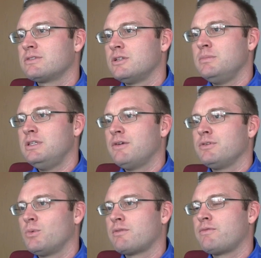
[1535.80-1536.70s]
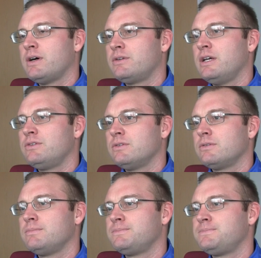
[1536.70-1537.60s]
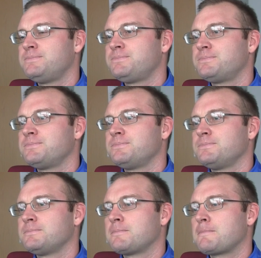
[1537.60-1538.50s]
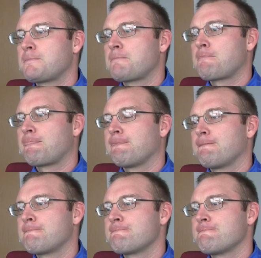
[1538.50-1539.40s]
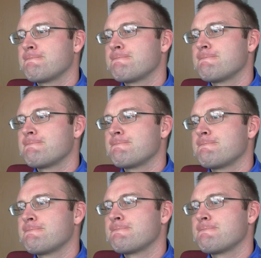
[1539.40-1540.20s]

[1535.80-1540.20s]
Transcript: going to be definitely one of our foundations. Some special teams coaches are called